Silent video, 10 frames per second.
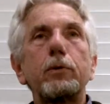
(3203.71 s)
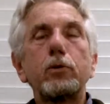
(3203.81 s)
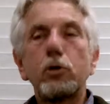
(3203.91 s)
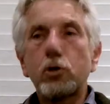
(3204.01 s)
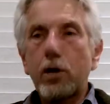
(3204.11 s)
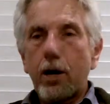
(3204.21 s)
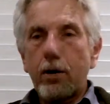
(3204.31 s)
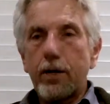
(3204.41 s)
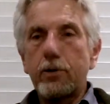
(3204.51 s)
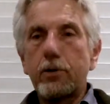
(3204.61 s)
There's a
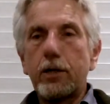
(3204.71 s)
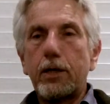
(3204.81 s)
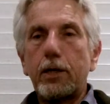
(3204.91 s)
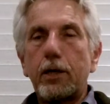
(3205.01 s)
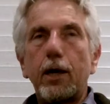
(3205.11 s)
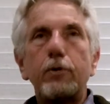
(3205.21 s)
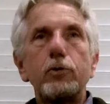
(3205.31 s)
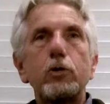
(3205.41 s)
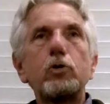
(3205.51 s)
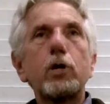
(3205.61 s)
chariot, and
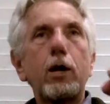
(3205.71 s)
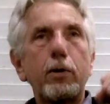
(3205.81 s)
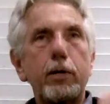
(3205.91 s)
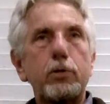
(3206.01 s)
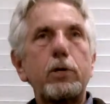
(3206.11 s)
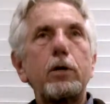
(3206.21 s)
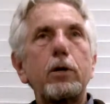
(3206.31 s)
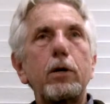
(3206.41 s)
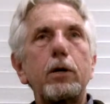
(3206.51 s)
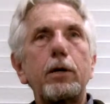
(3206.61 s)
there's a
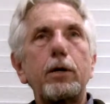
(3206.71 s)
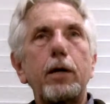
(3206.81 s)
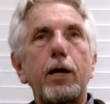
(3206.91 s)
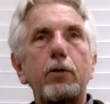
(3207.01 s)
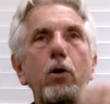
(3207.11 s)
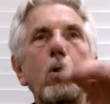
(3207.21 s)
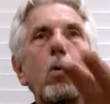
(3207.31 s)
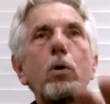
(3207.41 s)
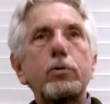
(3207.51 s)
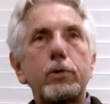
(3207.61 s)
charioteer, and there are
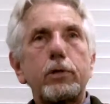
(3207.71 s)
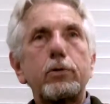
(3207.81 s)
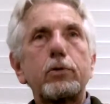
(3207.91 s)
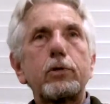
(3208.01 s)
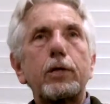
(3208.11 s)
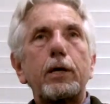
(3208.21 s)
horses.